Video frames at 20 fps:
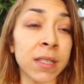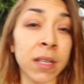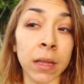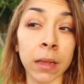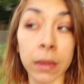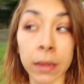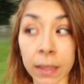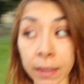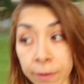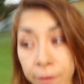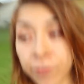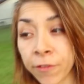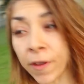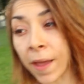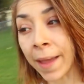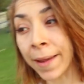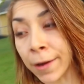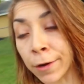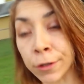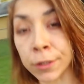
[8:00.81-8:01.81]
to live
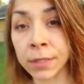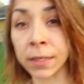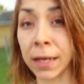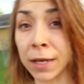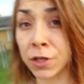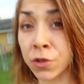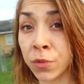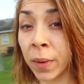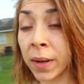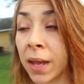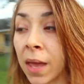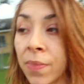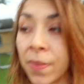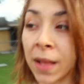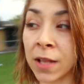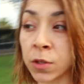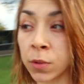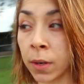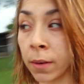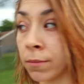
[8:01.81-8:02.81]
at your stage weight and
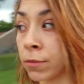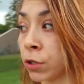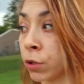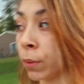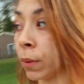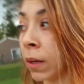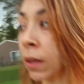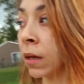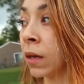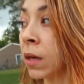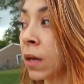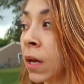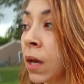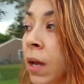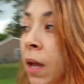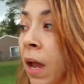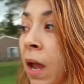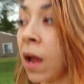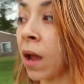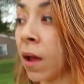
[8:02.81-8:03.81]
that's what I'm doing
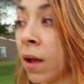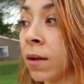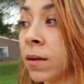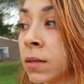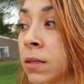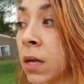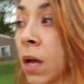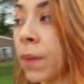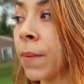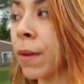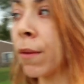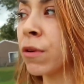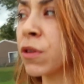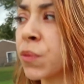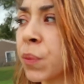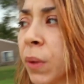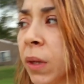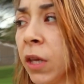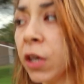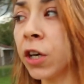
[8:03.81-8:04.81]
and um, it was
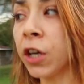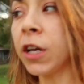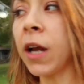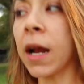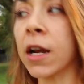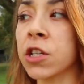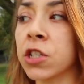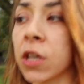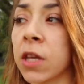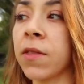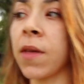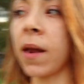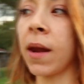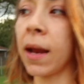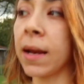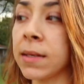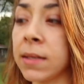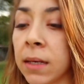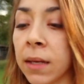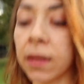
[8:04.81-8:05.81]
really good actually that
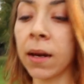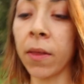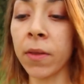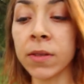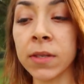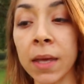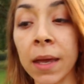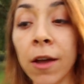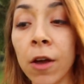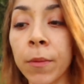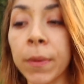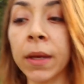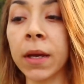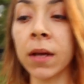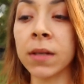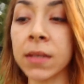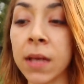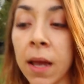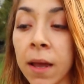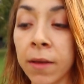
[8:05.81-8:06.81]
I did get on the scale
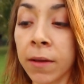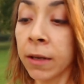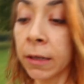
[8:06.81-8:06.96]
because I